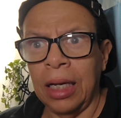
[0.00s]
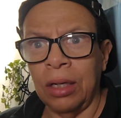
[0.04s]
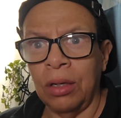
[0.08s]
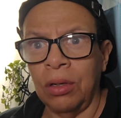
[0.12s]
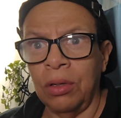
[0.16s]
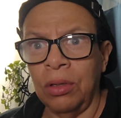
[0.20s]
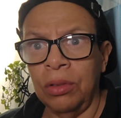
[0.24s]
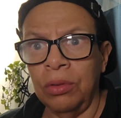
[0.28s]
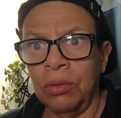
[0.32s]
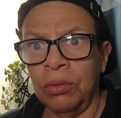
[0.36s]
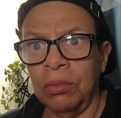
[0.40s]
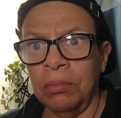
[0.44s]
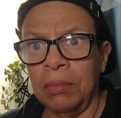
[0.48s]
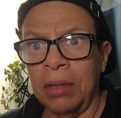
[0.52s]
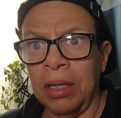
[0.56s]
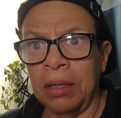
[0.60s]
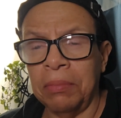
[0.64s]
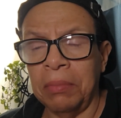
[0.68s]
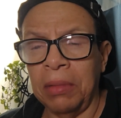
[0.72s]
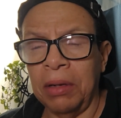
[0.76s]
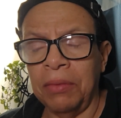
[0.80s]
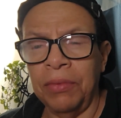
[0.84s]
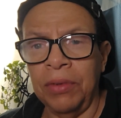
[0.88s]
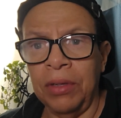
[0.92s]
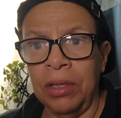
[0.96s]
I couldn't
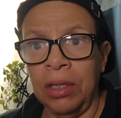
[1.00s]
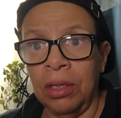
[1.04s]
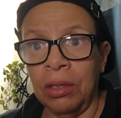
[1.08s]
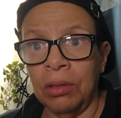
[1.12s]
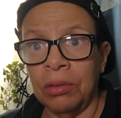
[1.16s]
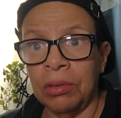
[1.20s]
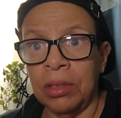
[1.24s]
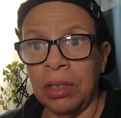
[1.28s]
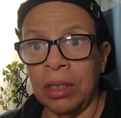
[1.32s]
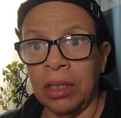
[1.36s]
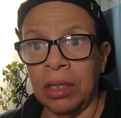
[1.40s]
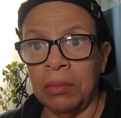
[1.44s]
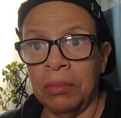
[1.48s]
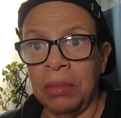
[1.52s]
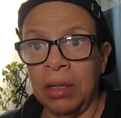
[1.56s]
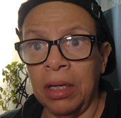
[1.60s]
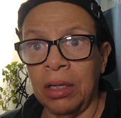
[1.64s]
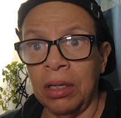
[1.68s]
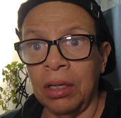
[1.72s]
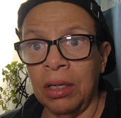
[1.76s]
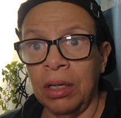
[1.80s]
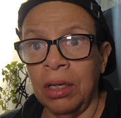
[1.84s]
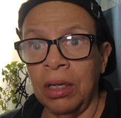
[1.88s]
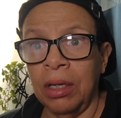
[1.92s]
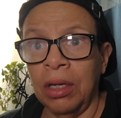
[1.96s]
make my videos like I
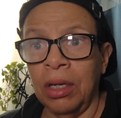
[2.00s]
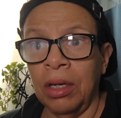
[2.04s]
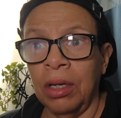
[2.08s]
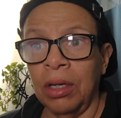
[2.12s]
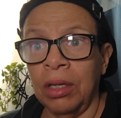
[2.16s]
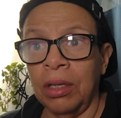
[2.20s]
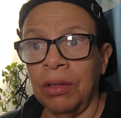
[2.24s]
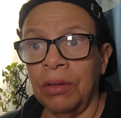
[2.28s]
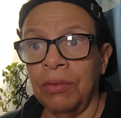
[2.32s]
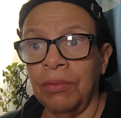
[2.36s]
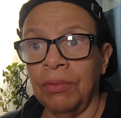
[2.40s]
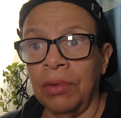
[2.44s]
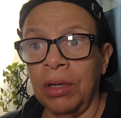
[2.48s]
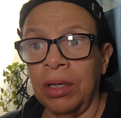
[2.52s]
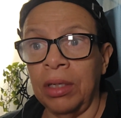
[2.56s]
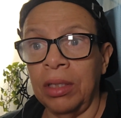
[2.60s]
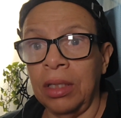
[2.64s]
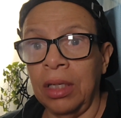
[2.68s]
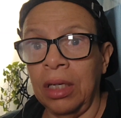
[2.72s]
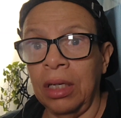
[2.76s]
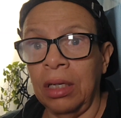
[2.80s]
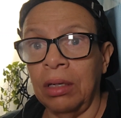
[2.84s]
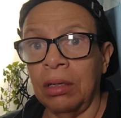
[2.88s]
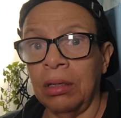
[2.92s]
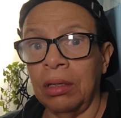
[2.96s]
make right
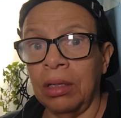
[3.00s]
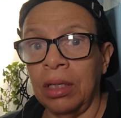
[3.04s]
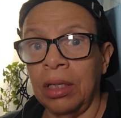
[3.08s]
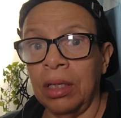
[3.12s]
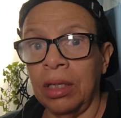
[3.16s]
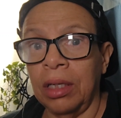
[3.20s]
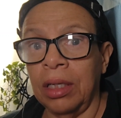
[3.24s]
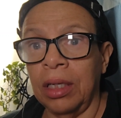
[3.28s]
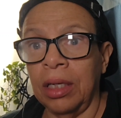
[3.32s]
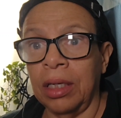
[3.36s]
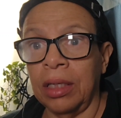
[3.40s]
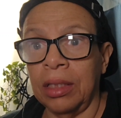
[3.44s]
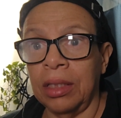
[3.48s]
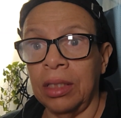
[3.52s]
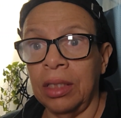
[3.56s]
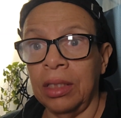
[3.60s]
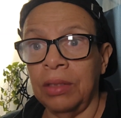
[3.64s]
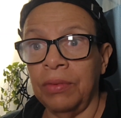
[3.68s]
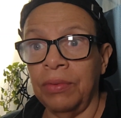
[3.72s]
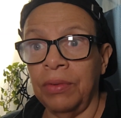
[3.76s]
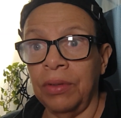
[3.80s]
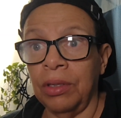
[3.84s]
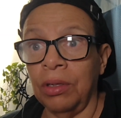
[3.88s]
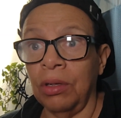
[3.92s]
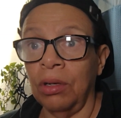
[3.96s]
now, like
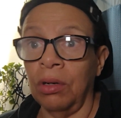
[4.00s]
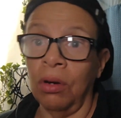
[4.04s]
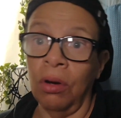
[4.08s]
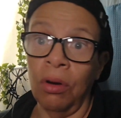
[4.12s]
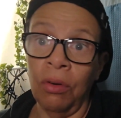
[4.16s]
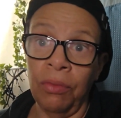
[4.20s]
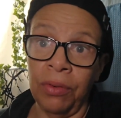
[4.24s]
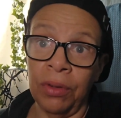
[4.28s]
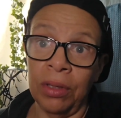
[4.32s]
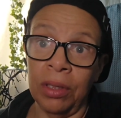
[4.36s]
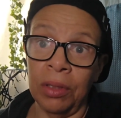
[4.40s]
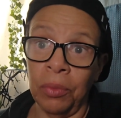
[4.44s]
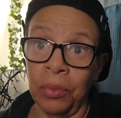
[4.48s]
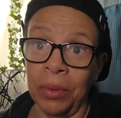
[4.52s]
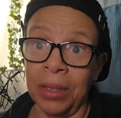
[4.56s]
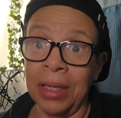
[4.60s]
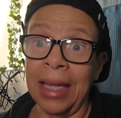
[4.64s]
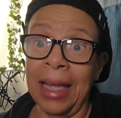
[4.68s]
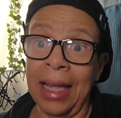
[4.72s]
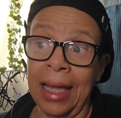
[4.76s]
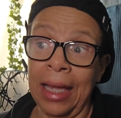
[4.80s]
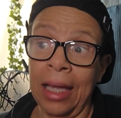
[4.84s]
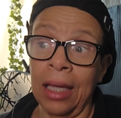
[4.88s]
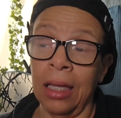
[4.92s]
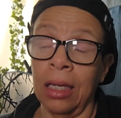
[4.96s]
this video. Hopefully, we
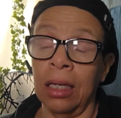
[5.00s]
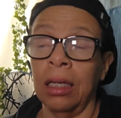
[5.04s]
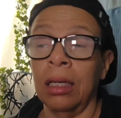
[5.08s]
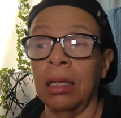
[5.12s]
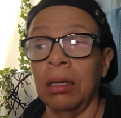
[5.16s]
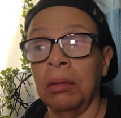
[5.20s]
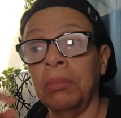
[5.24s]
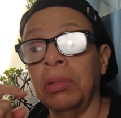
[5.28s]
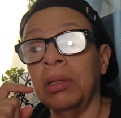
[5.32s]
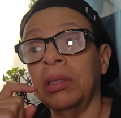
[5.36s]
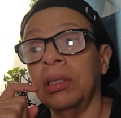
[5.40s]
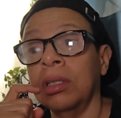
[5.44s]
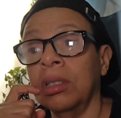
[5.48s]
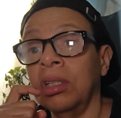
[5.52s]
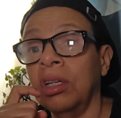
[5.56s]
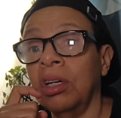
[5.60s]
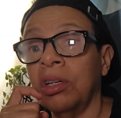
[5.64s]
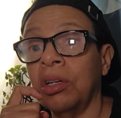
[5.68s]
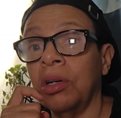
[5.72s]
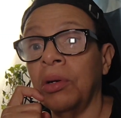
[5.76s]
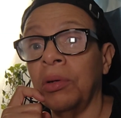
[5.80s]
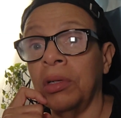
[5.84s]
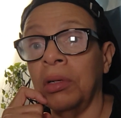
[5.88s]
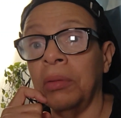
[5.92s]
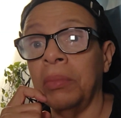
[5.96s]
can put the
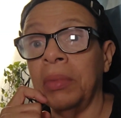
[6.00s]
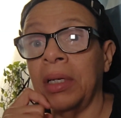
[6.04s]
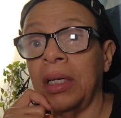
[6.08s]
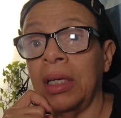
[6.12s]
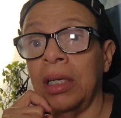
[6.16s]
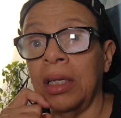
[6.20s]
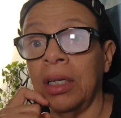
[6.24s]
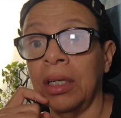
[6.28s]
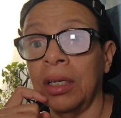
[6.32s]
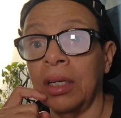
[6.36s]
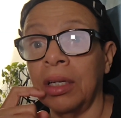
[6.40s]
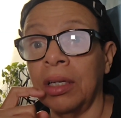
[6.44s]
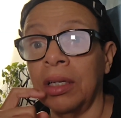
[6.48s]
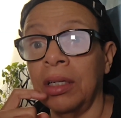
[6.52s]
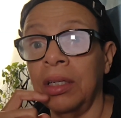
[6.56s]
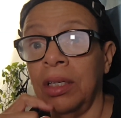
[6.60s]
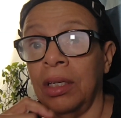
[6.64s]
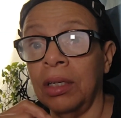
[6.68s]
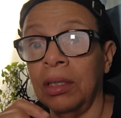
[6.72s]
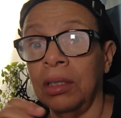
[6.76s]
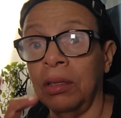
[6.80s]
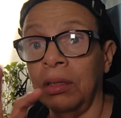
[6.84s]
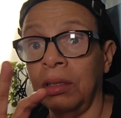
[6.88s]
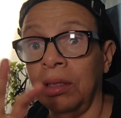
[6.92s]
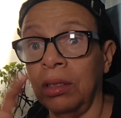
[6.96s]
logo in the beginning.
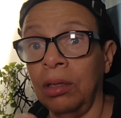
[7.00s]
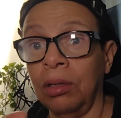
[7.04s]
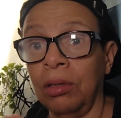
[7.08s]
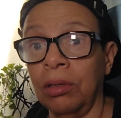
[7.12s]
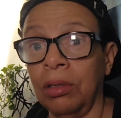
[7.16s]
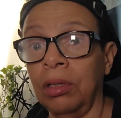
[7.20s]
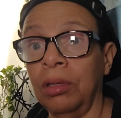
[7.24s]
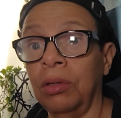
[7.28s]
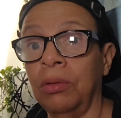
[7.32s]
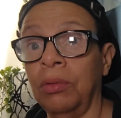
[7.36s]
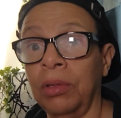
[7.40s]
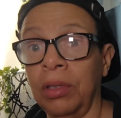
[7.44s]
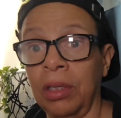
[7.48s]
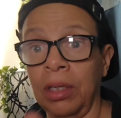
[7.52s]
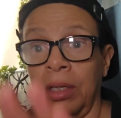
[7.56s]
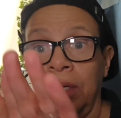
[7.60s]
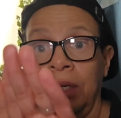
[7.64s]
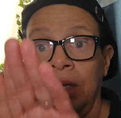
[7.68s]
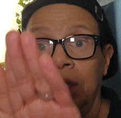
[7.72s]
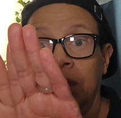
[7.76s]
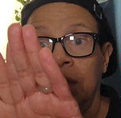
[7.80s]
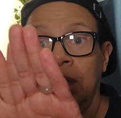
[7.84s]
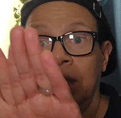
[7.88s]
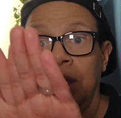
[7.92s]
You know, the logo with the.